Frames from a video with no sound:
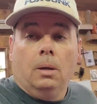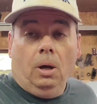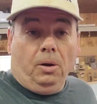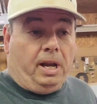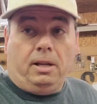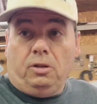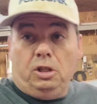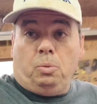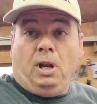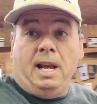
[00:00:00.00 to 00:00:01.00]
Okay, so
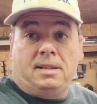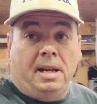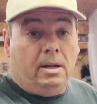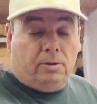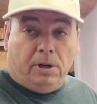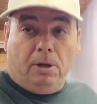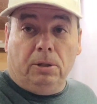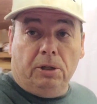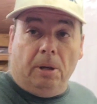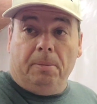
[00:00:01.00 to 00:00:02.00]
just one last thing. Sorry to hold
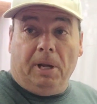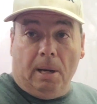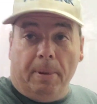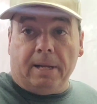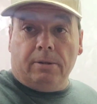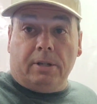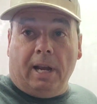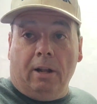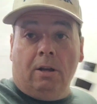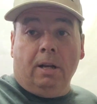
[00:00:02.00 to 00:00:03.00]
you up. Got the passenger
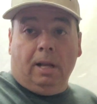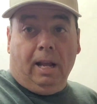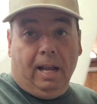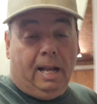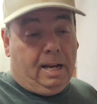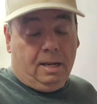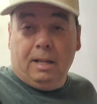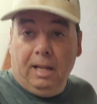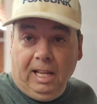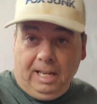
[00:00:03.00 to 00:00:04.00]
side on, and
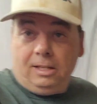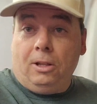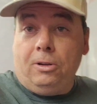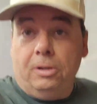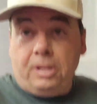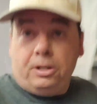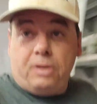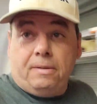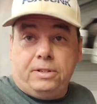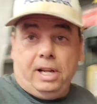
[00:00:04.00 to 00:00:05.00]
it is longer than the
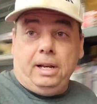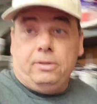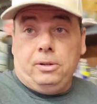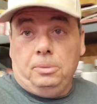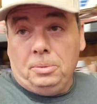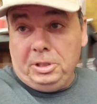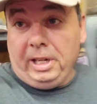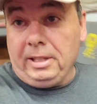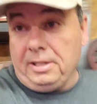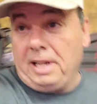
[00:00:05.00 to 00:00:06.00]
driver's side. So
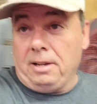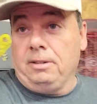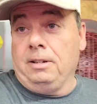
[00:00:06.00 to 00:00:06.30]
check this out.